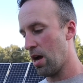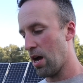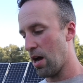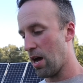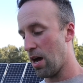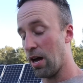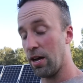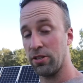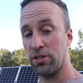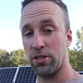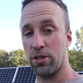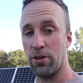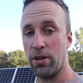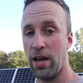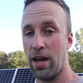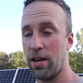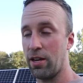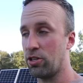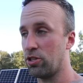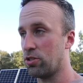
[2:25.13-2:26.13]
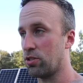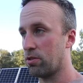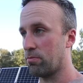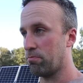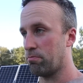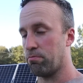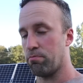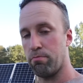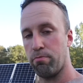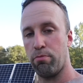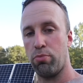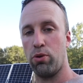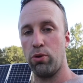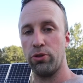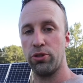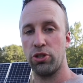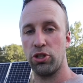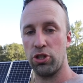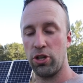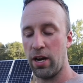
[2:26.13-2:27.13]
Uh, so yeah, I just
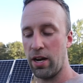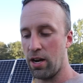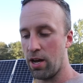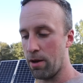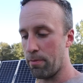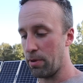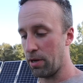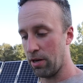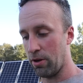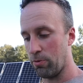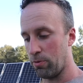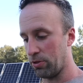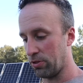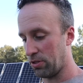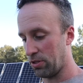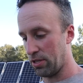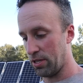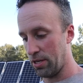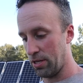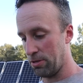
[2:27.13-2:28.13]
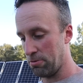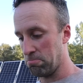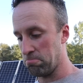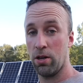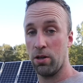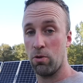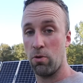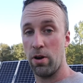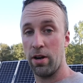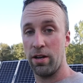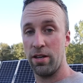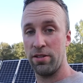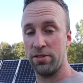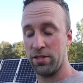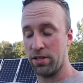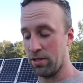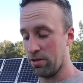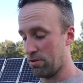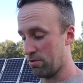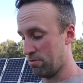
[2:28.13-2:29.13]
pulled straight up and it was quite
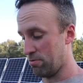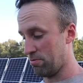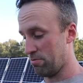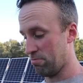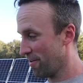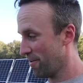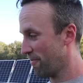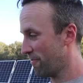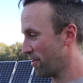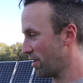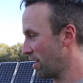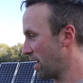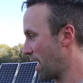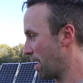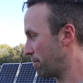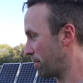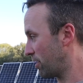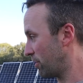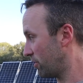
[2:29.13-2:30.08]
easy very happy.